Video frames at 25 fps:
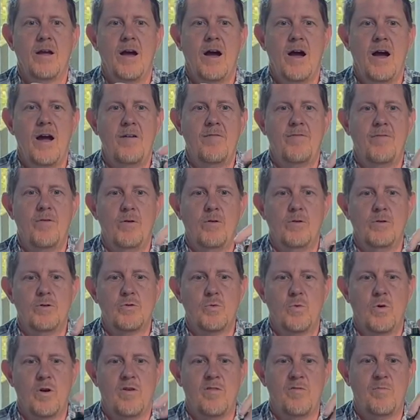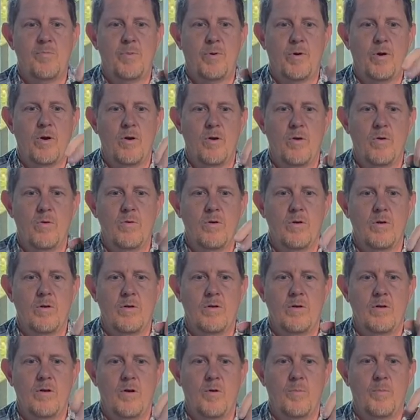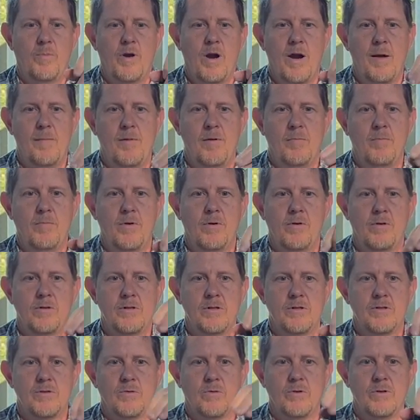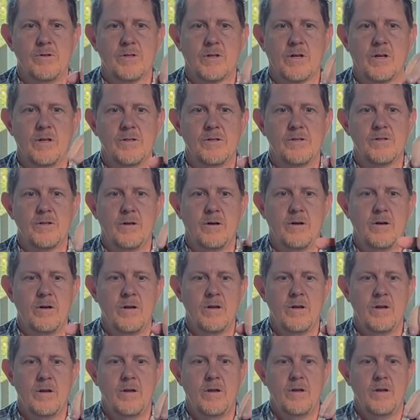iPhone 12 Pro, no problem, which is always a concern.